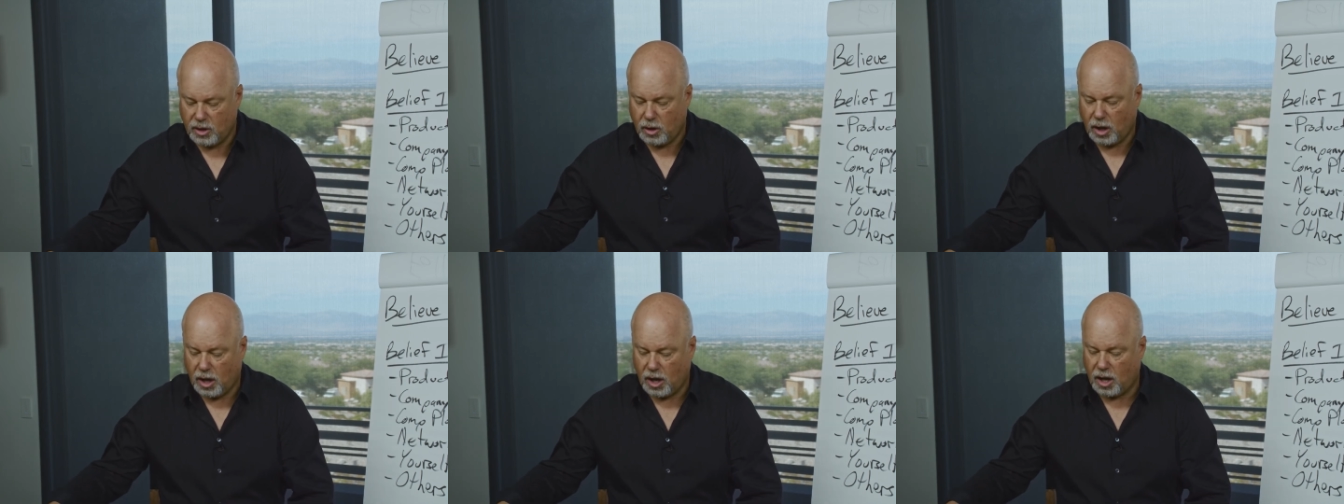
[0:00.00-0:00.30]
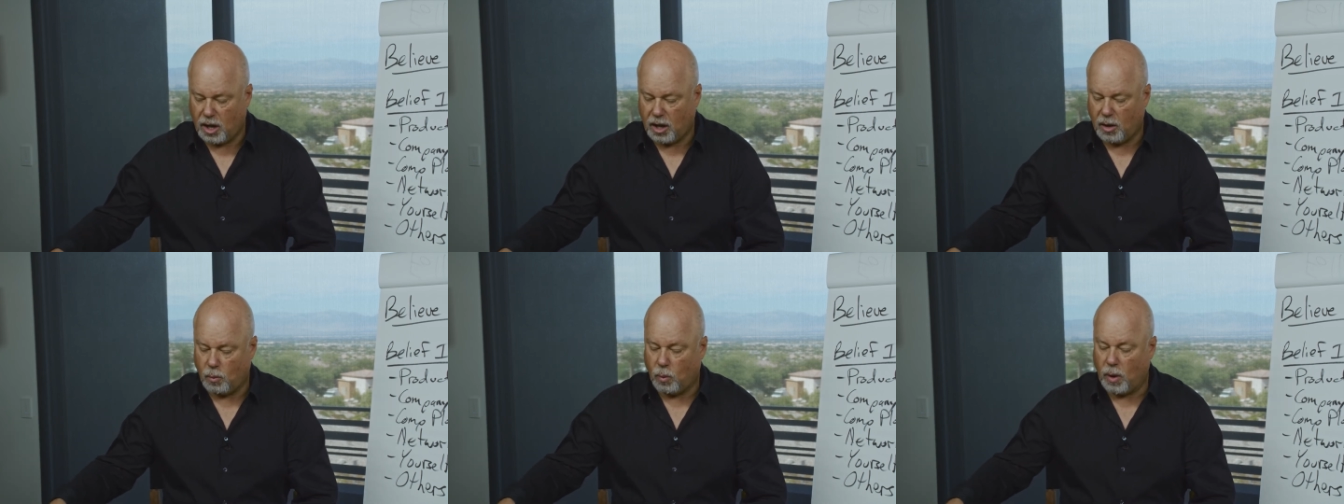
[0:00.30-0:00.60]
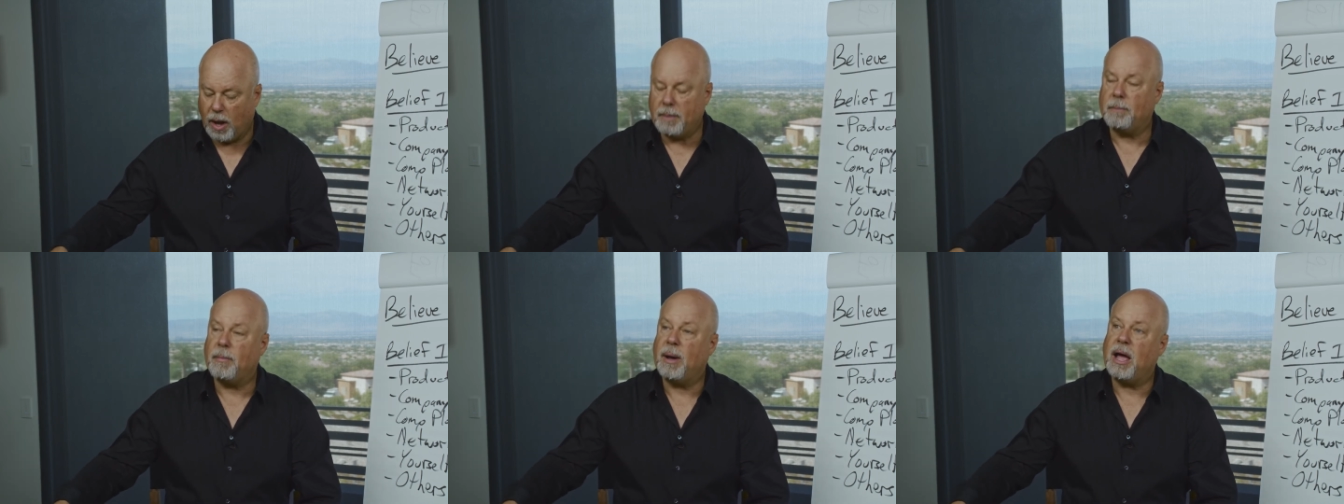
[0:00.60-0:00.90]

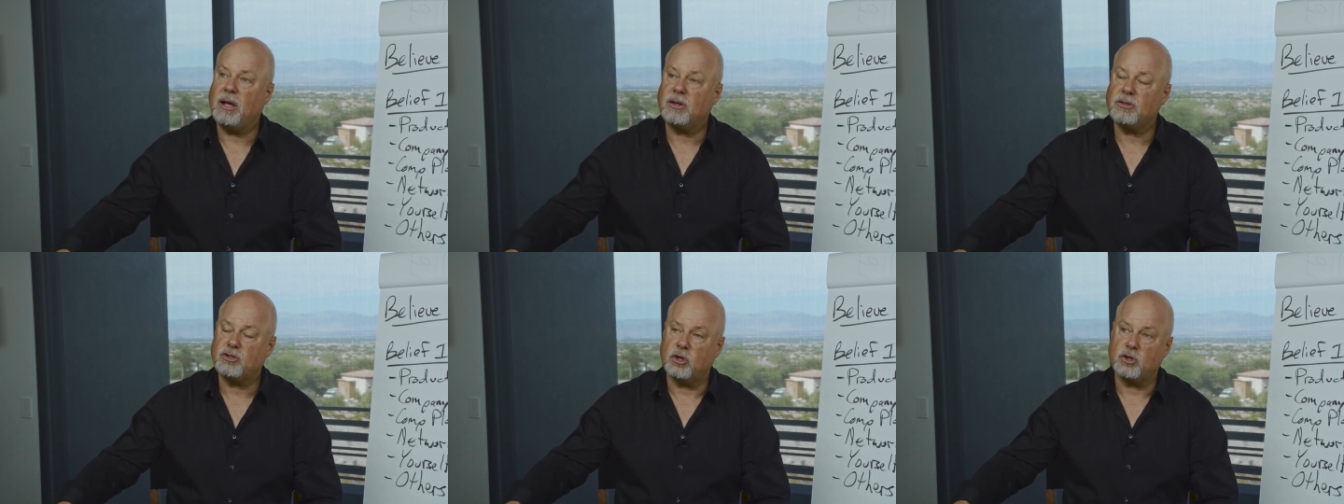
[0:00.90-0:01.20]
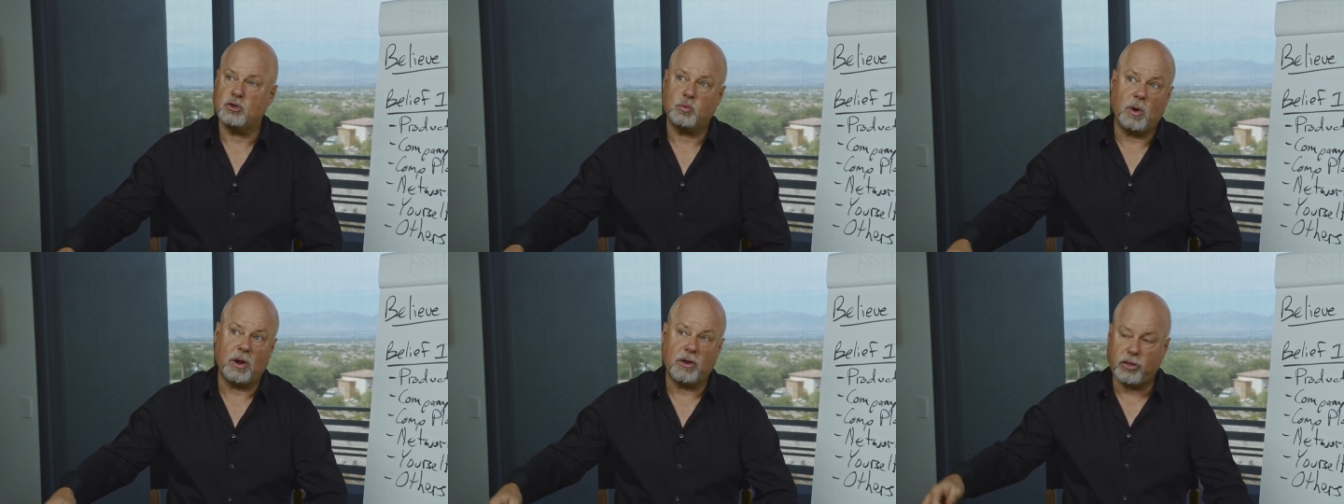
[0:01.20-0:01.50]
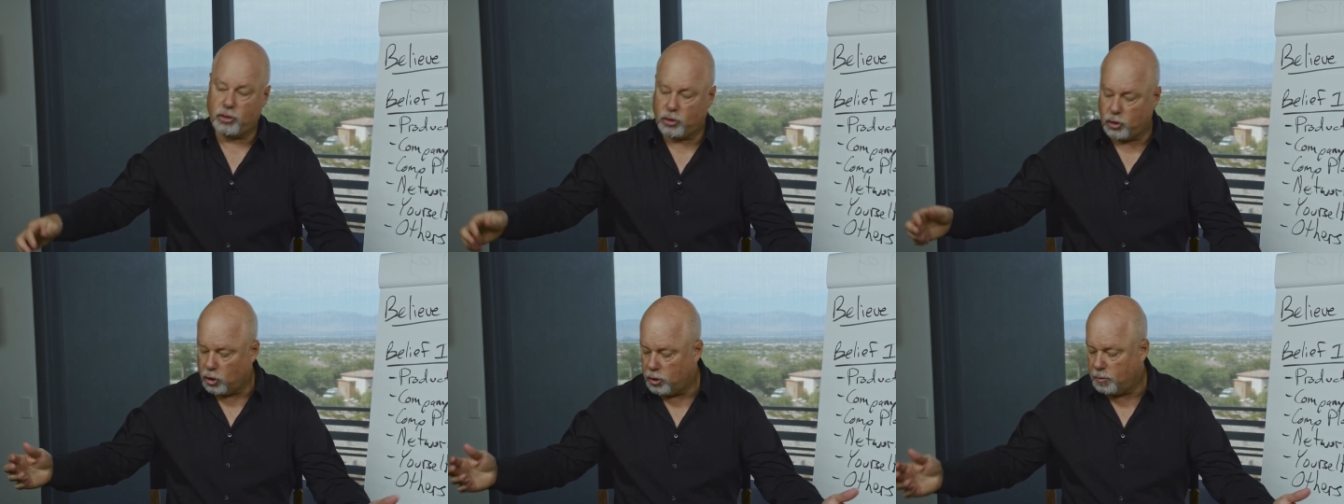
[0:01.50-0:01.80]
What milestones?
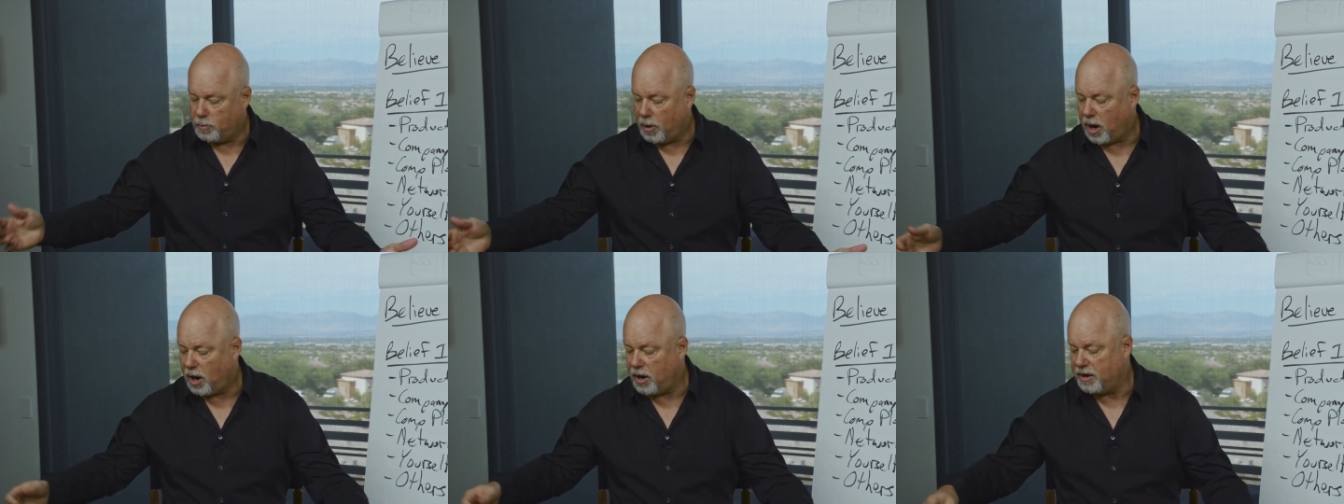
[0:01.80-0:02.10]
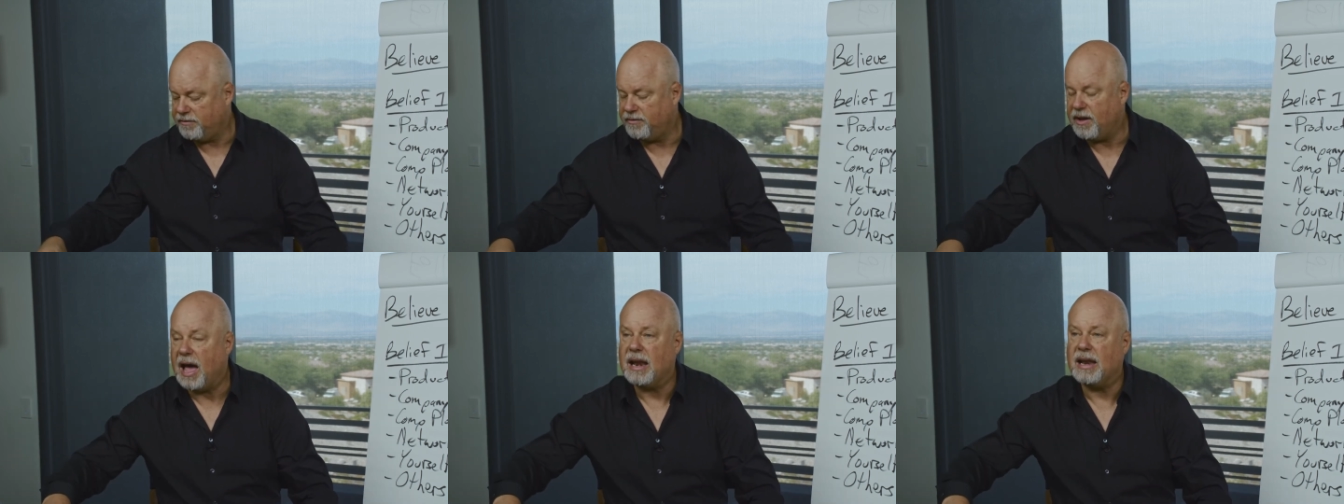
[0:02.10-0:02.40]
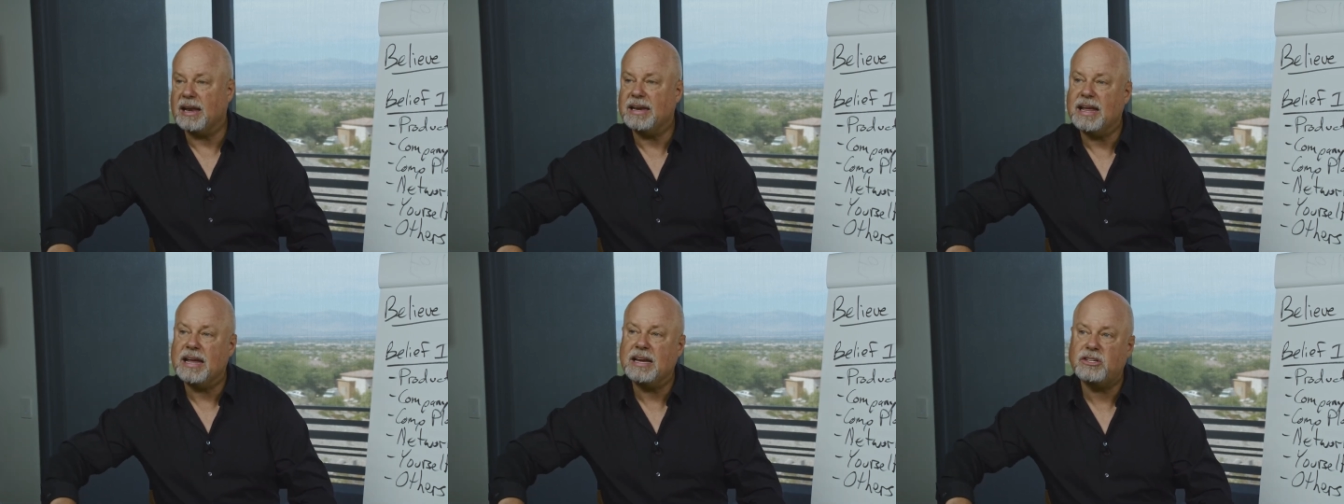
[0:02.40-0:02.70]
What third-party
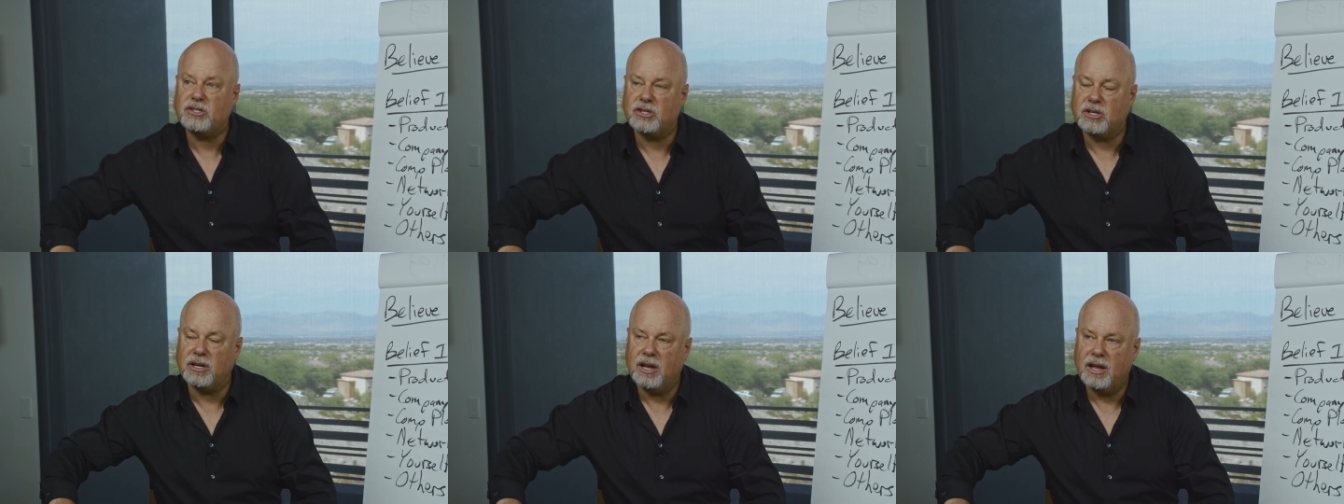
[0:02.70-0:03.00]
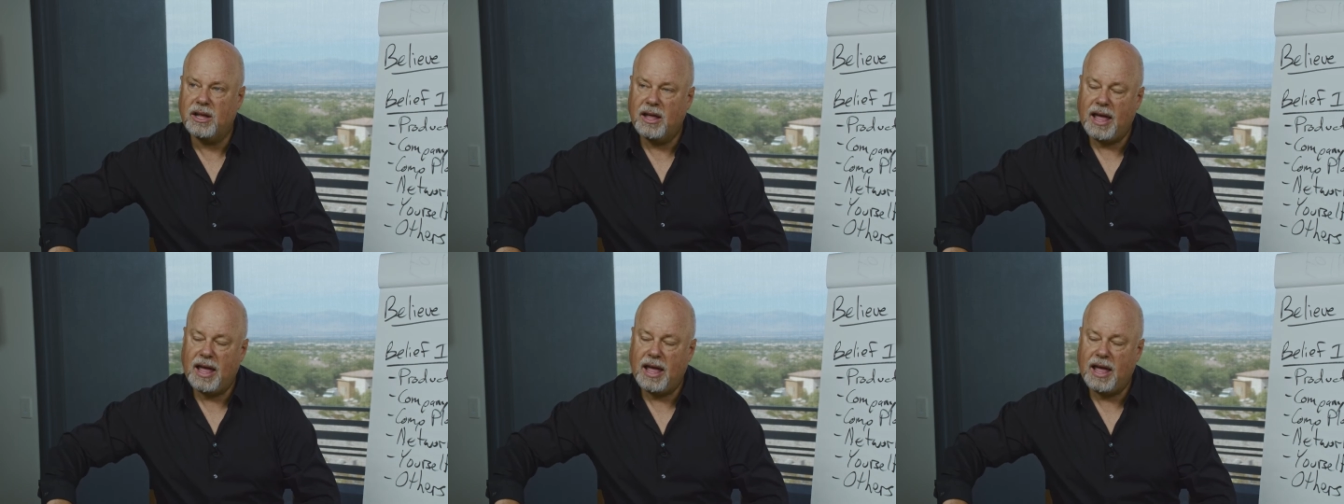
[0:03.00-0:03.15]
validation